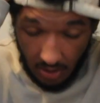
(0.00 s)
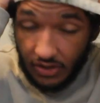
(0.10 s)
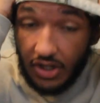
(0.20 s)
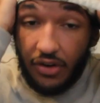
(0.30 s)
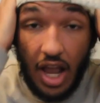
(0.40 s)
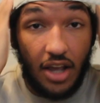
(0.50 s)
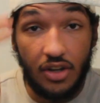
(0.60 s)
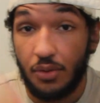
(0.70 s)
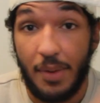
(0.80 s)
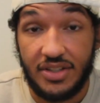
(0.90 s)
Serie A,
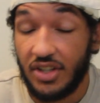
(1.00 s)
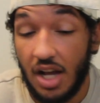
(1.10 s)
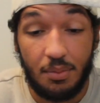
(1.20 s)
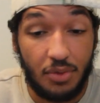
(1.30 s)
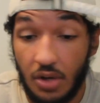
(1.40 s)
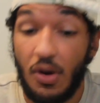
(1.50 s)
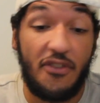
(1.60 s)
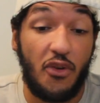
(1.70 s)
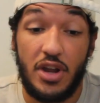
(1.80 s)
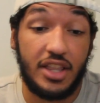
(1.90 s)
you're messing up. The
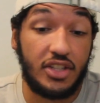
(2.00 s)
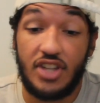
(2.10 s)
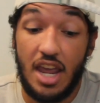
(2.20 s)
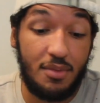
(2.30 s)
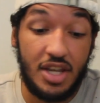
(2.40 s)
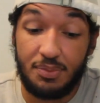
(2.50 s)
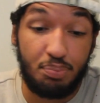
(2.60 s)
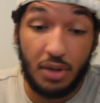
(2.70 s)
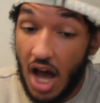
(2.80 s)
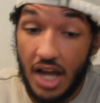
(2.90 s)
referee in this game is
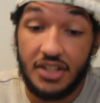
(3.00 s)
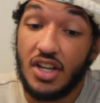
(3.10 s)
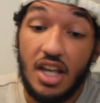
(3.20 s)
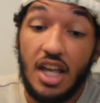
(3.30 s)
blind.